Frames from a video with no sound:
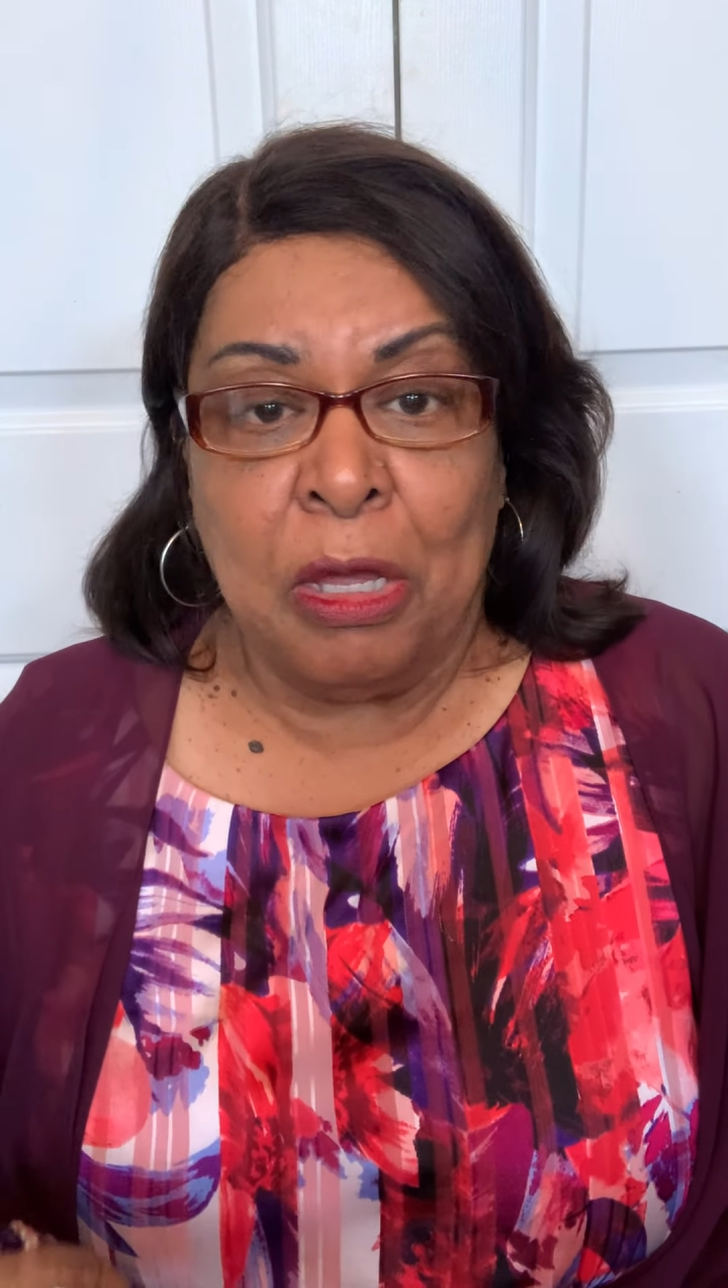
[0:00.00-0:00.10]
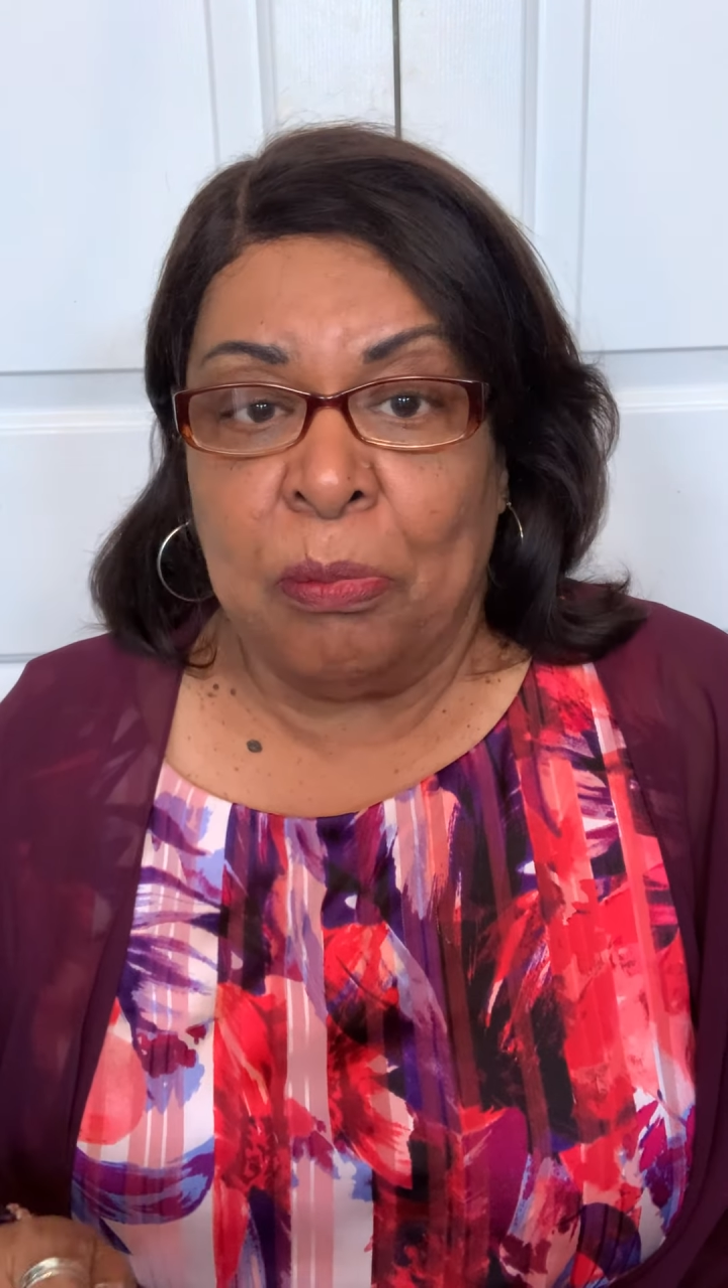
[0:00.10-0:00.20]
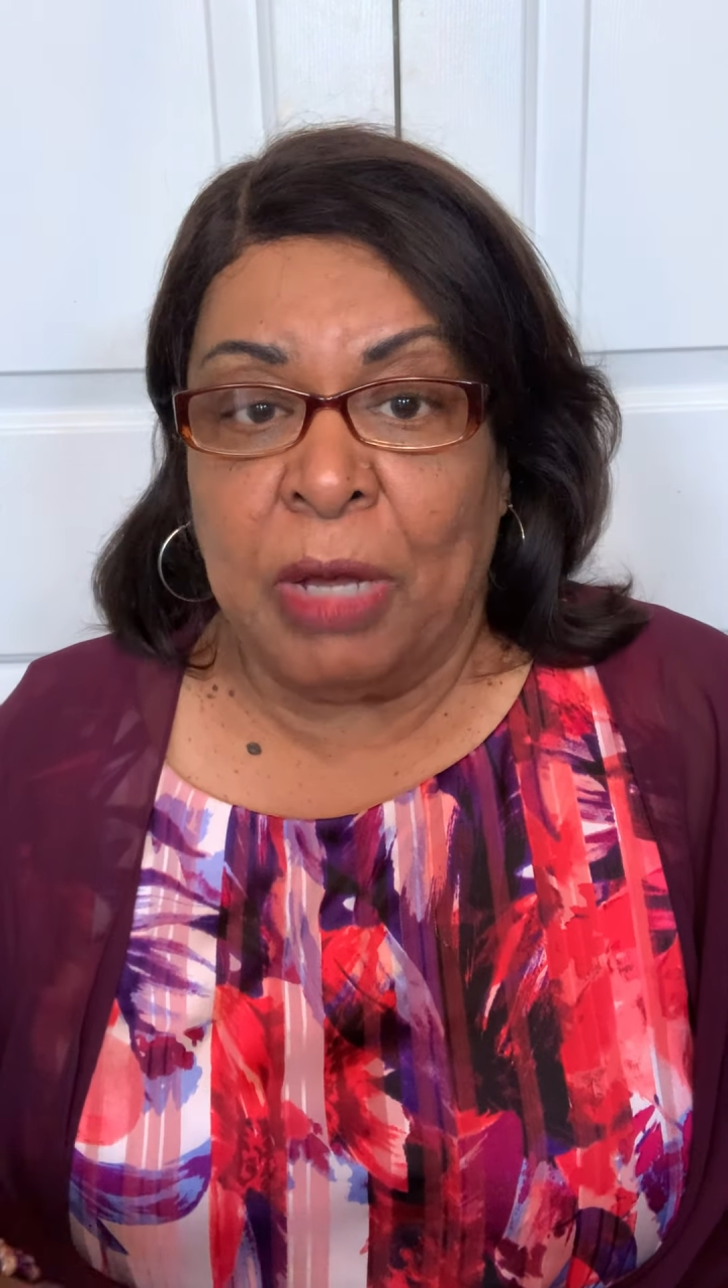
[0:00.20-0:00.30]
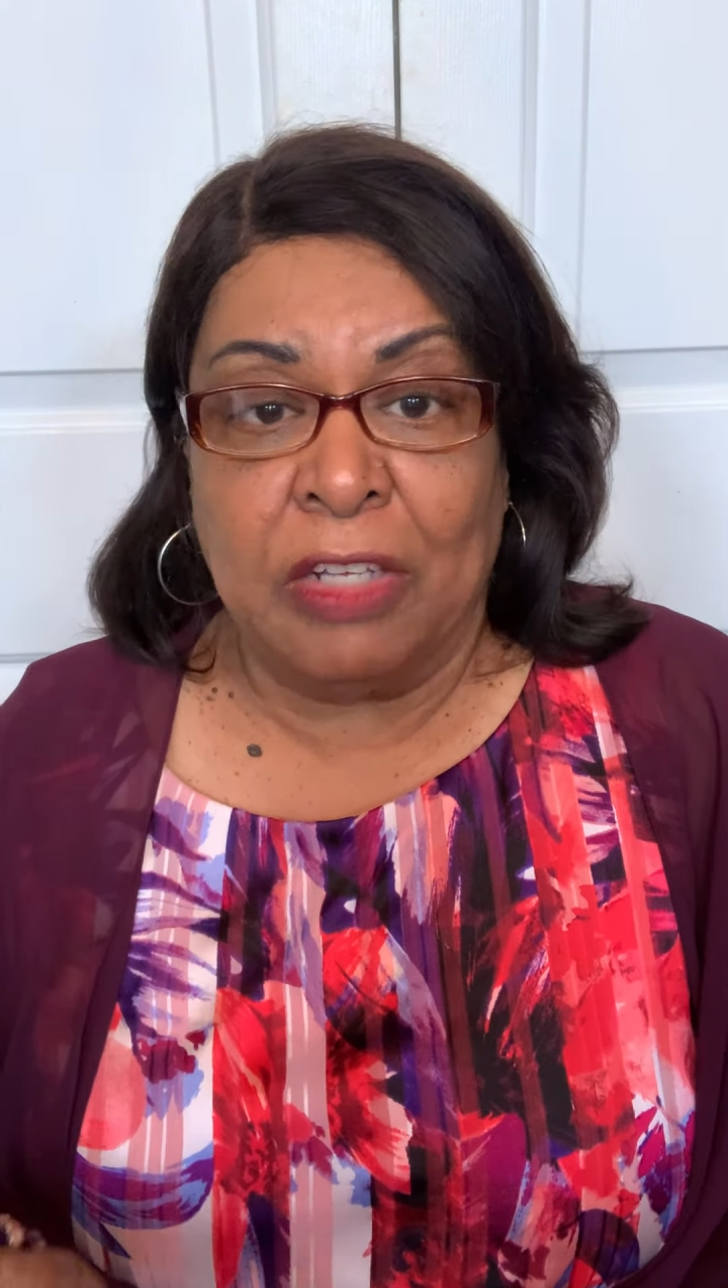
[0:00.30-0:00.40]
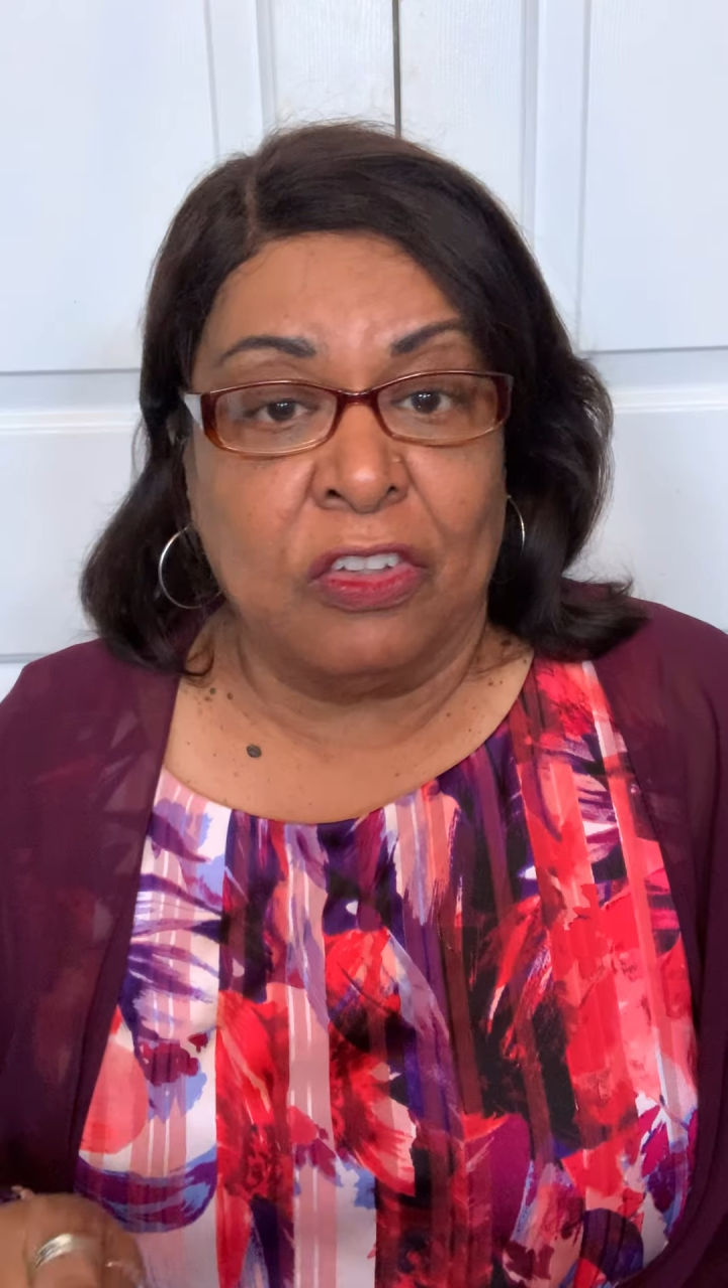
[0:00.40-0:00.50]

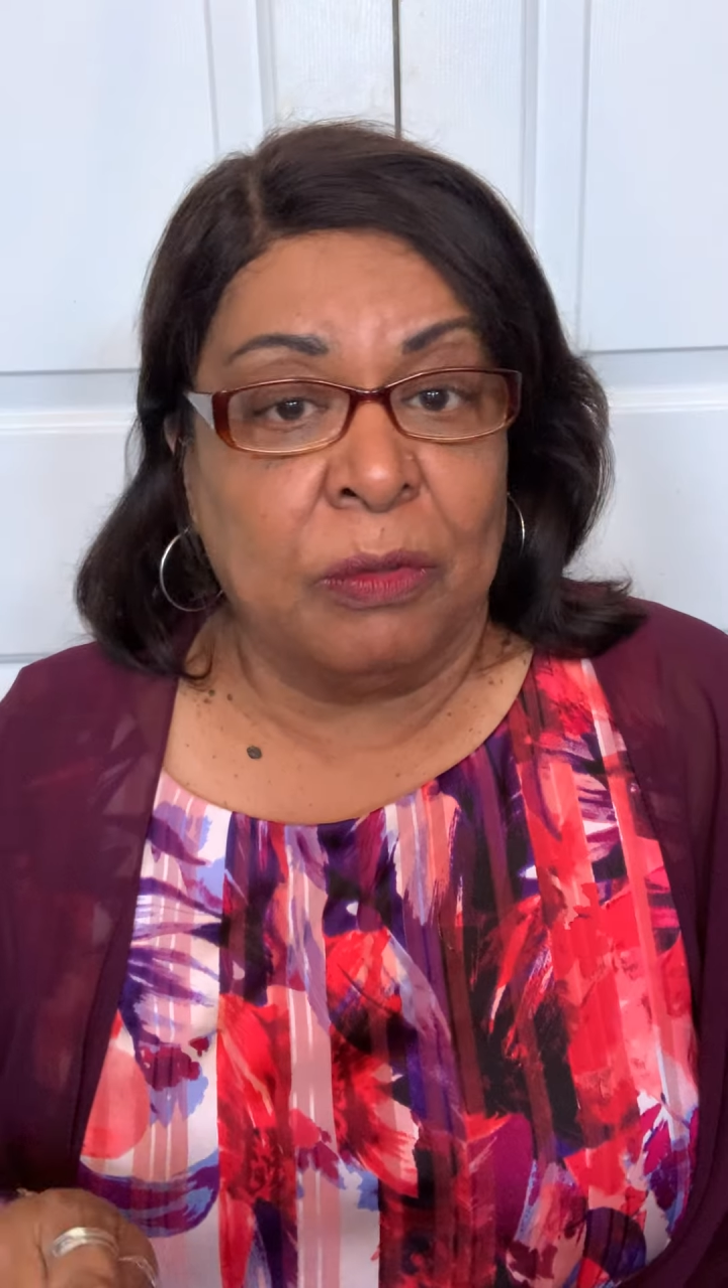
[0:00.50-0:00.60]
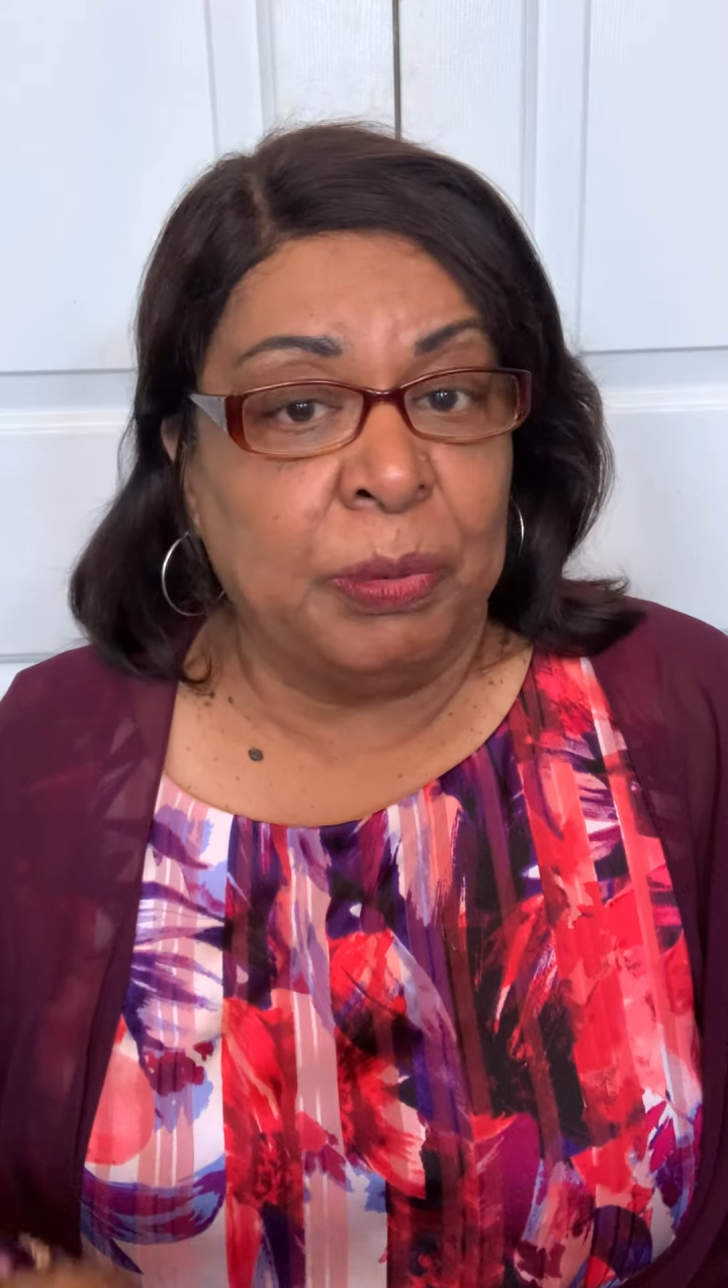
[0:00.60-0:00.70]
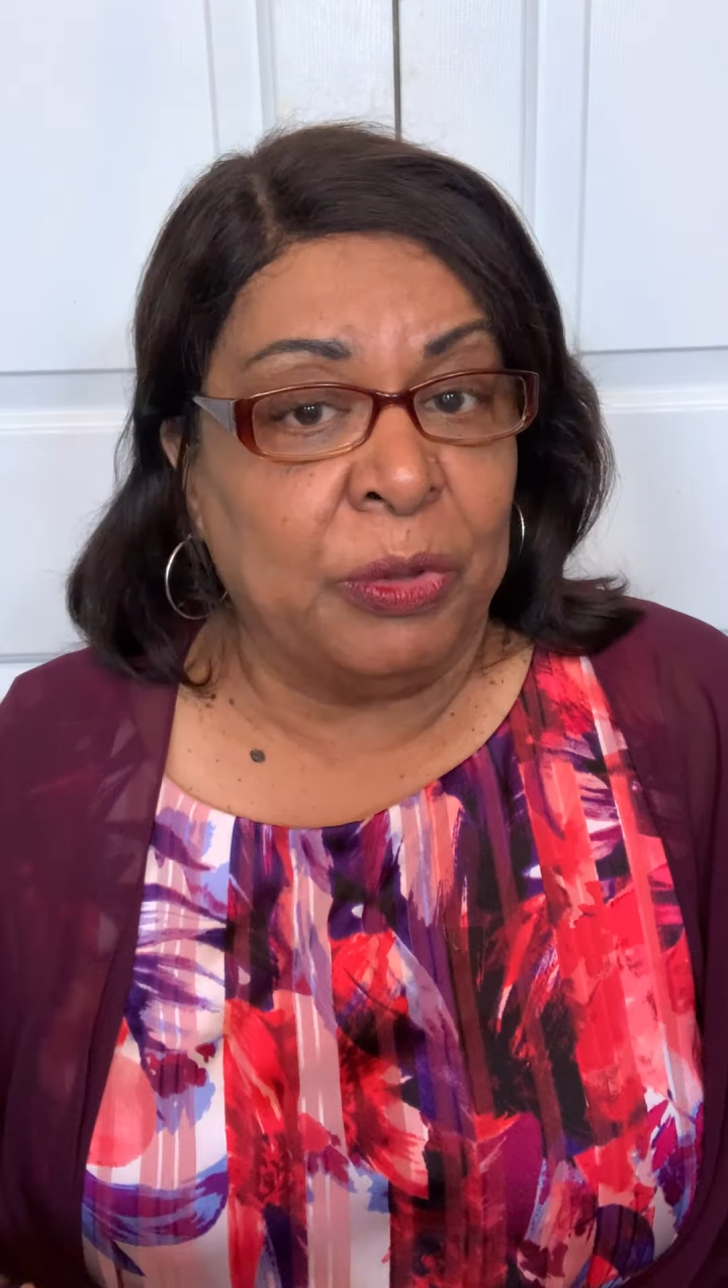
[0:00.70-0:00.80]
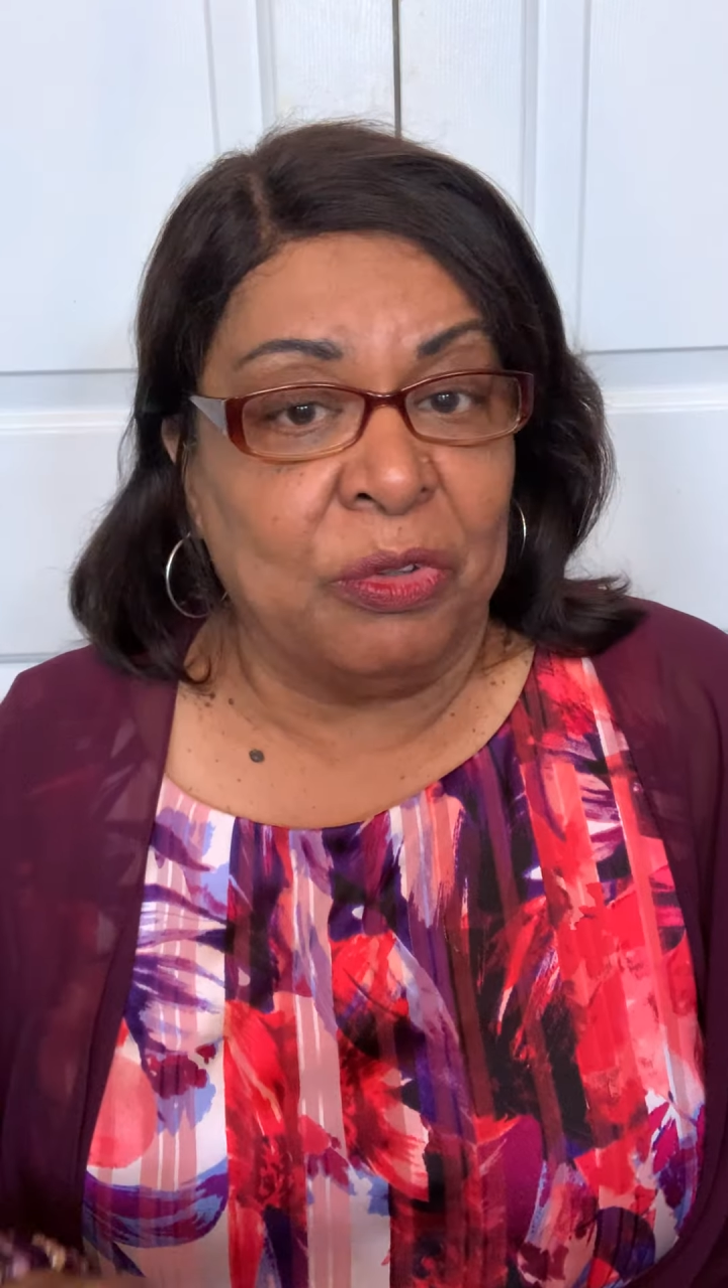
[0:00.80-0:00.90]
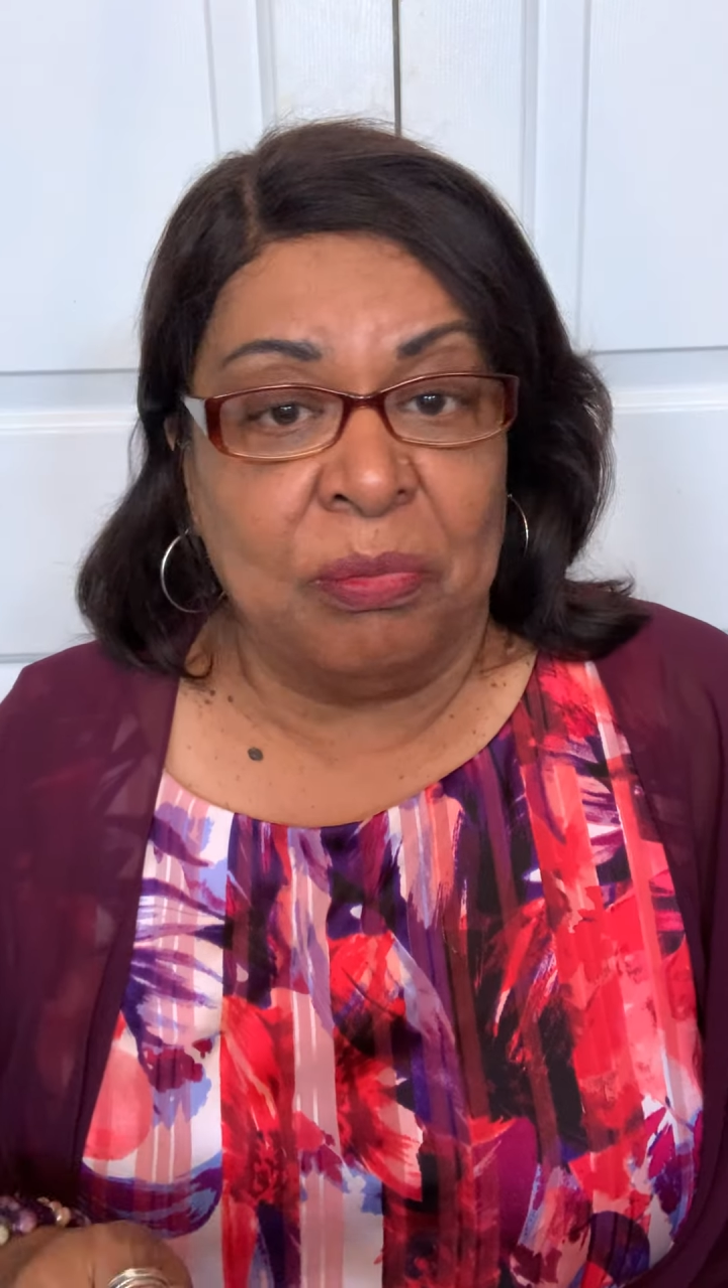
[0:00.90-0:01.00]
My spirit,